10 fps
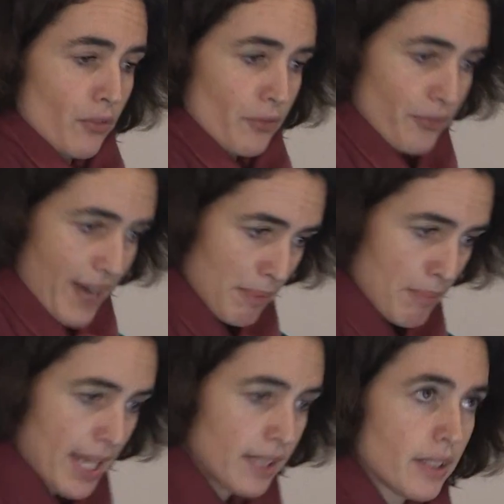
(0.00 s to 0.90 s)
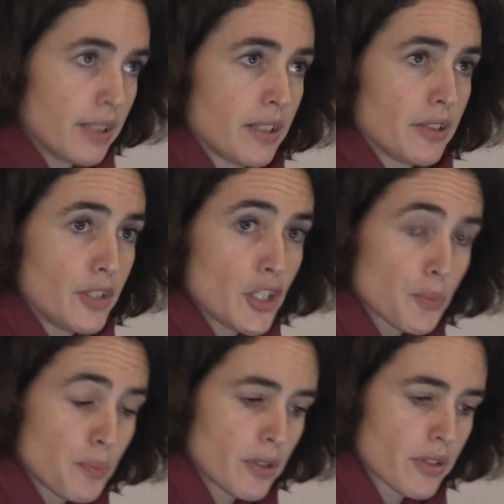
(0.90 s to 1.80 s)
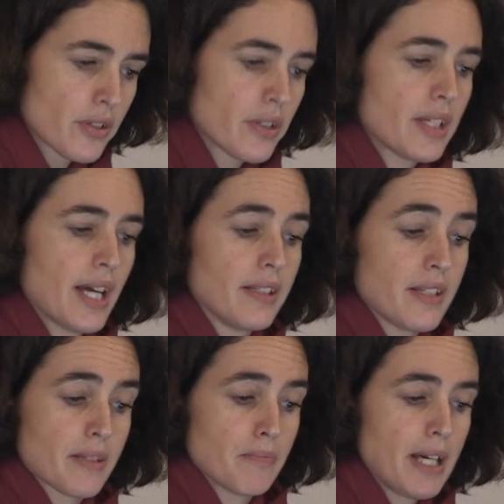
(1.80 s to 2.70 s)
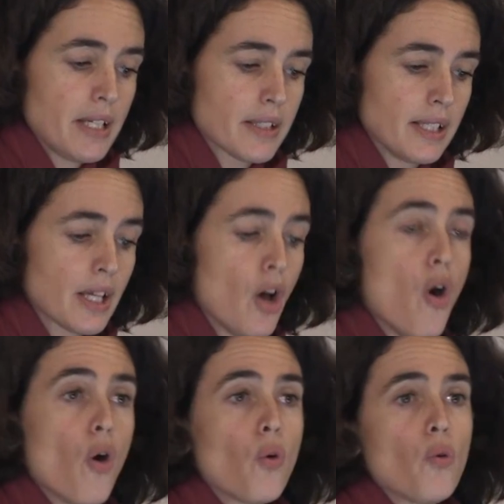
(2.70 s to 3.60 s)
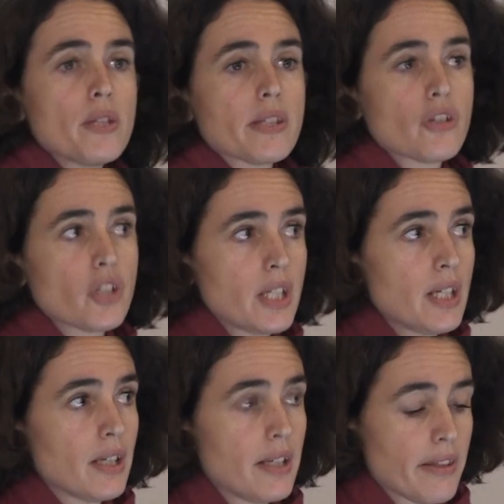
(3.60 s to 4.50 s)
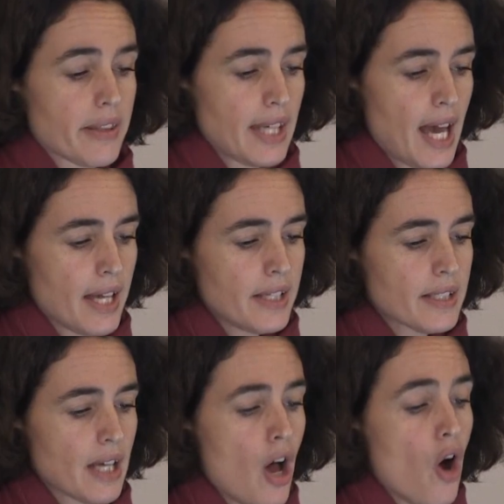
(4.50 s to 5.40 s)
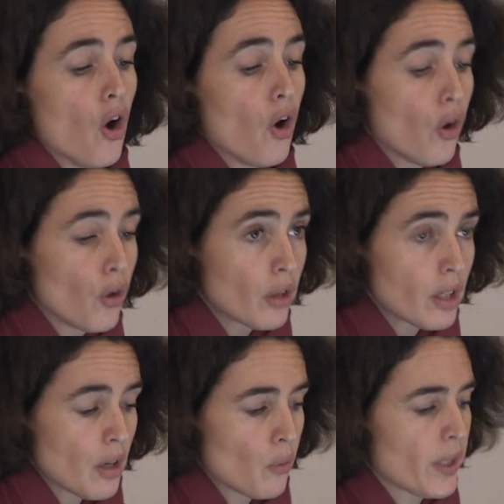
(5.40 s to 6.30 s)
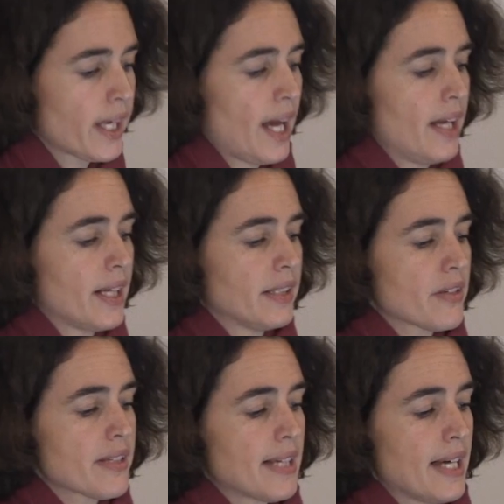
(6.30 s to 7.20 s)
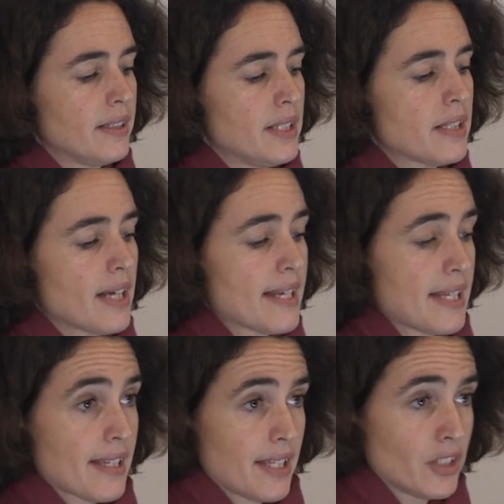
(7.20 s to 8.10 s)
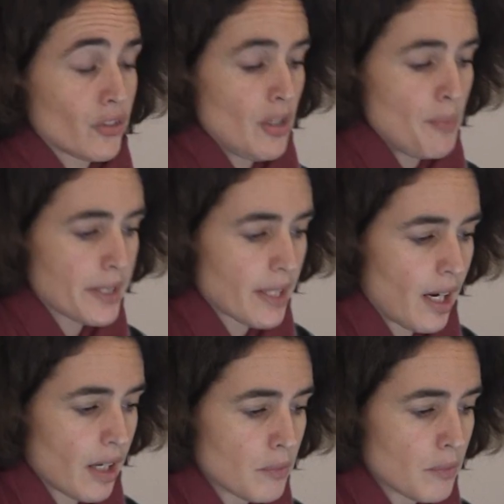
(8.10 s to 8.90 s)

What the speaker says: fragmented, dispersed, and dismantled. Who is she in the end? Or we can understand it as a centripetal